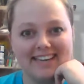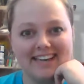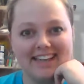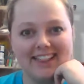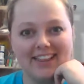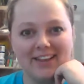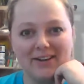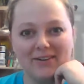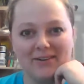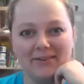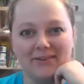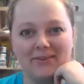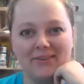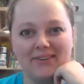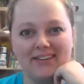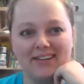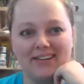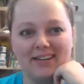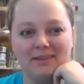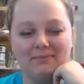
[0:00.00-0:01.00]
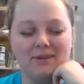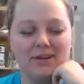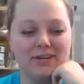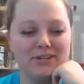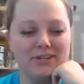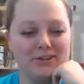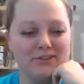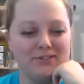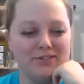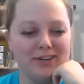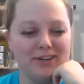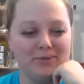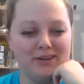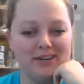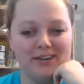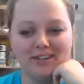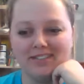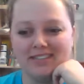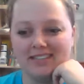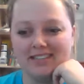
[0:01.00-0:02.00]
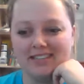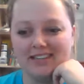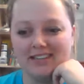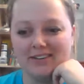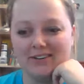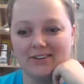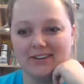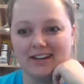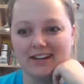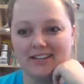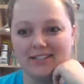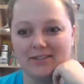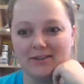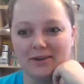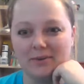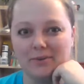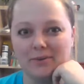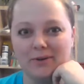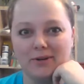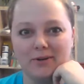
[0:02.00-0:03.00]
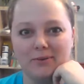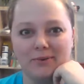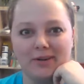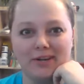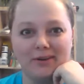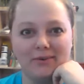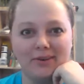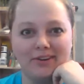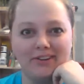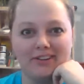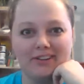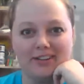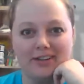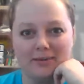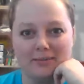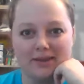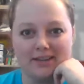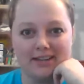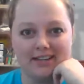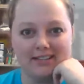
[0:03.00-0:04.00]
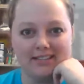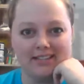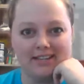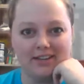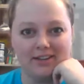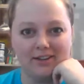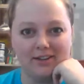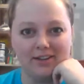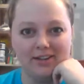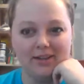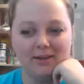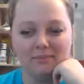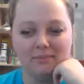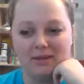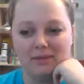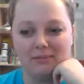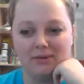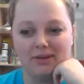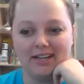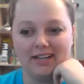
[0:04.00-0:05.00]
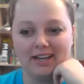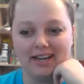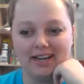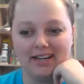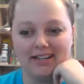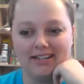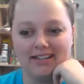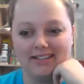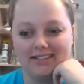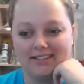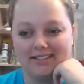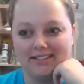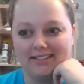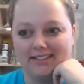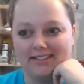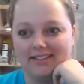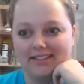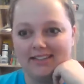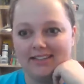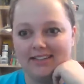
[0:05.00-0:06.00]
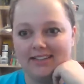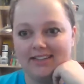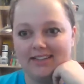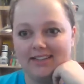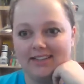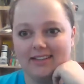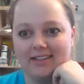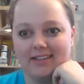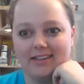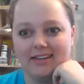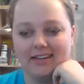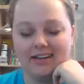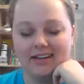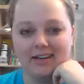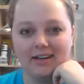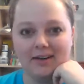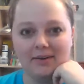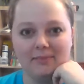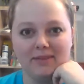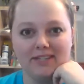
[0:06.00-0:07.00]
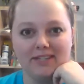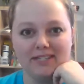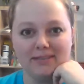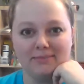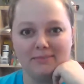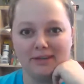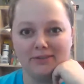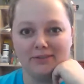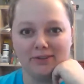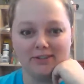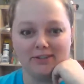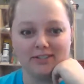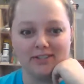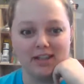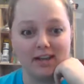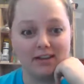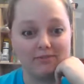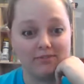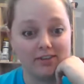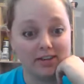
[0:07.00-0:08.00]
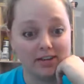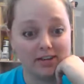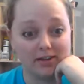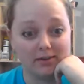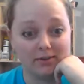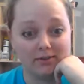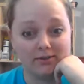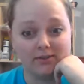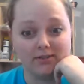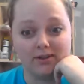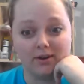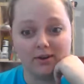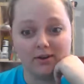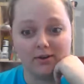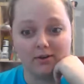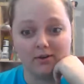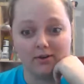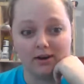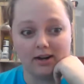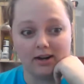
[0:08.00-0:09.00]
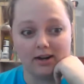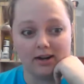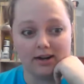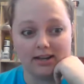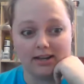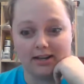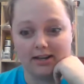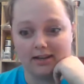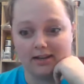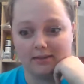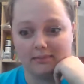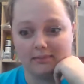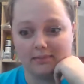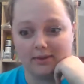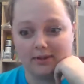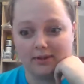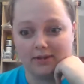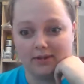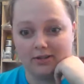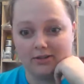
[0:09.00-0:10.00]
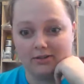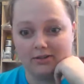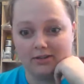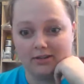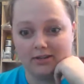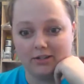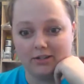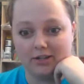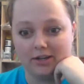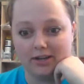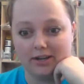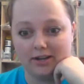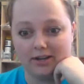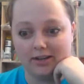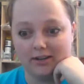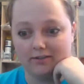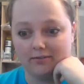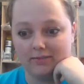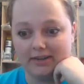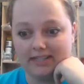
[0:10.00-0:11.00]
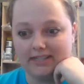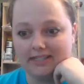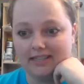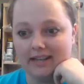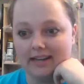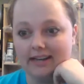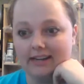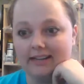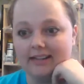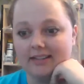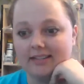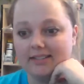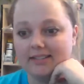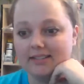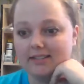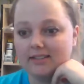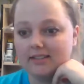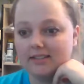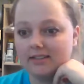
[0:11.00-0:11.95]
Hello. I'm not sure if anyone else is here yet, so I'm going to wait around a little bit until people get on. This is my first live video, so I am trying to check all of my settings.